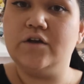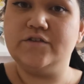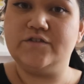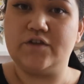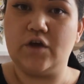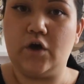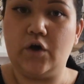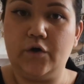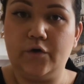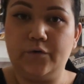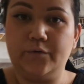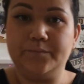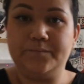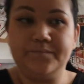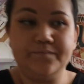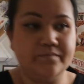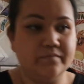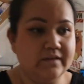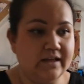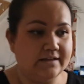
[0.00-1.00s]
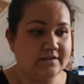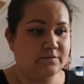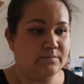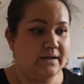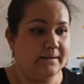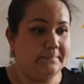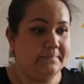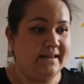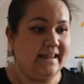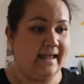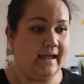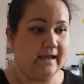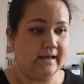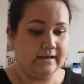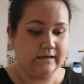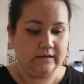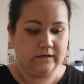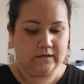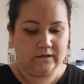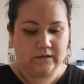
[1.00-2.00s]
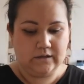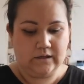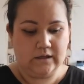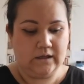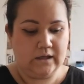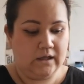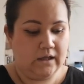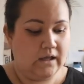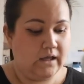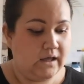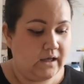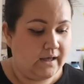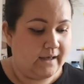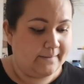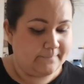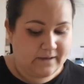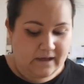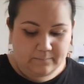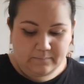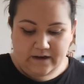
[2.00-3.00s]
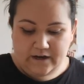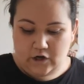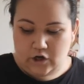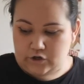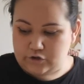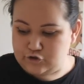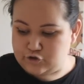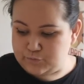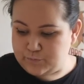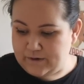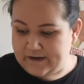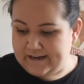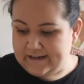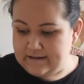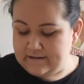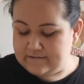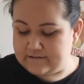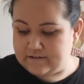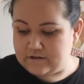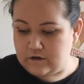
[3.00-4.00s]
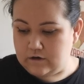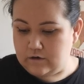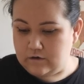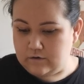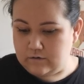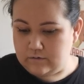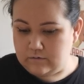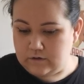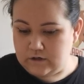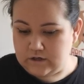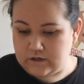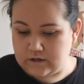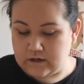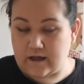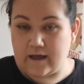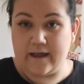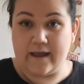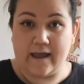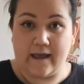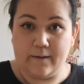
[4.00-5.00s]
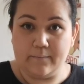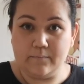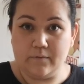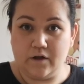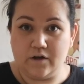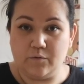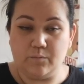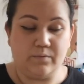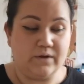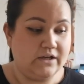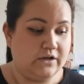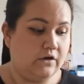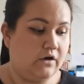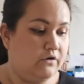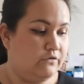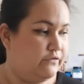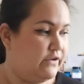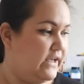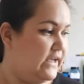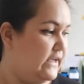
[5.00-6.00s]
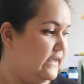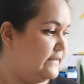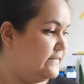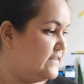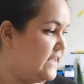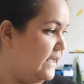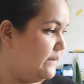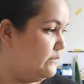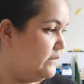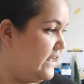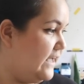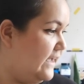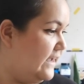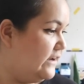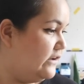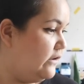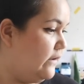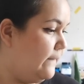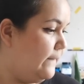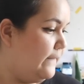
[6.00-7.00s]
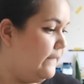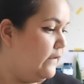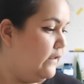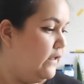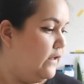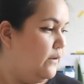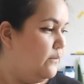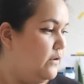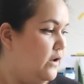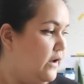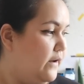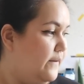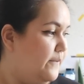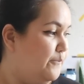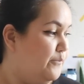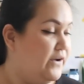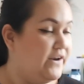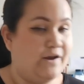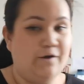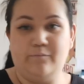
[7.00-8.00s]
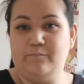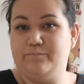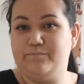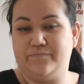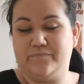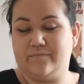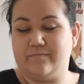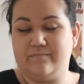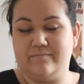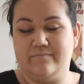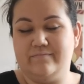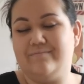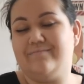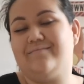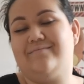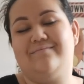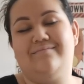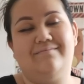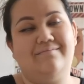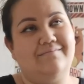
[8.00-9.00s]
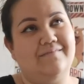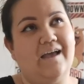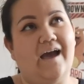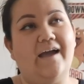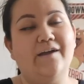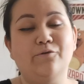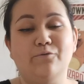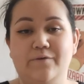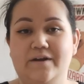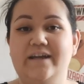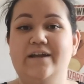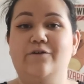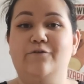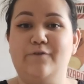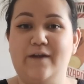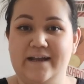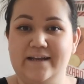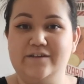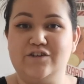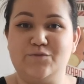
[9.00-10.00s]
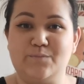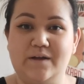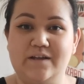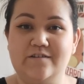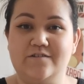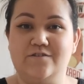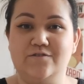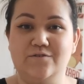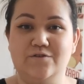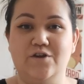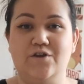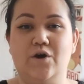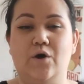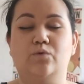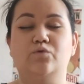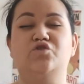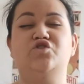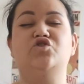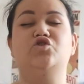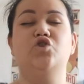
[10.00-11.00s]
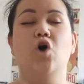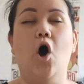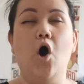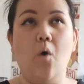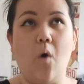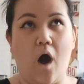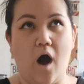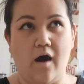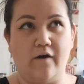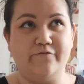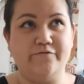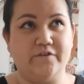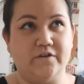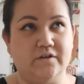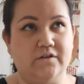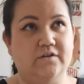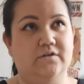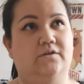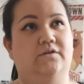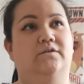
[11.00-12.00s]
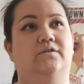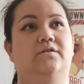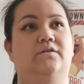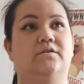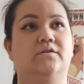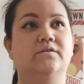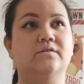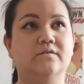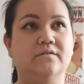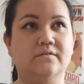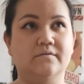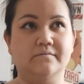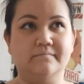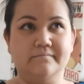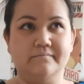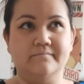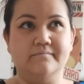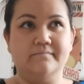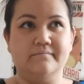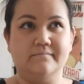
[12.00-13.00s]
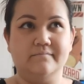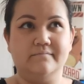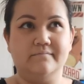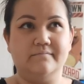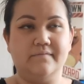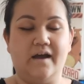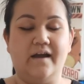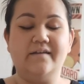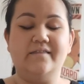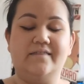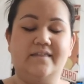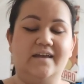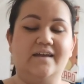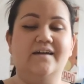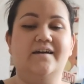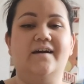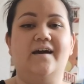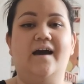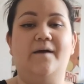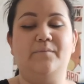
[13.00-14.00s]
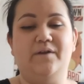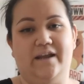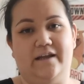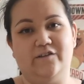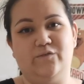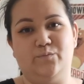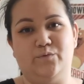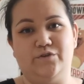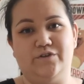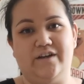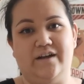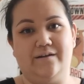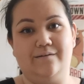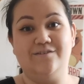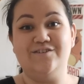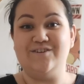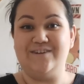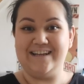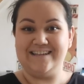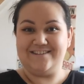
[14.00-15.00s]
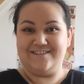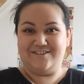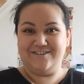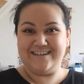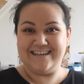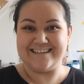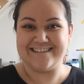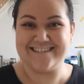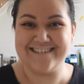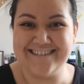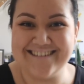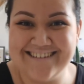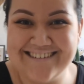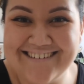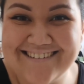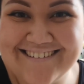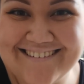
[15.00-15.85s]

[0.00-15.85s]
so that's my plan i'm on my lunch break so i am on a bit of a timeline um, but i'm i rearrange my studio so often i think i'm an expert now so let's do this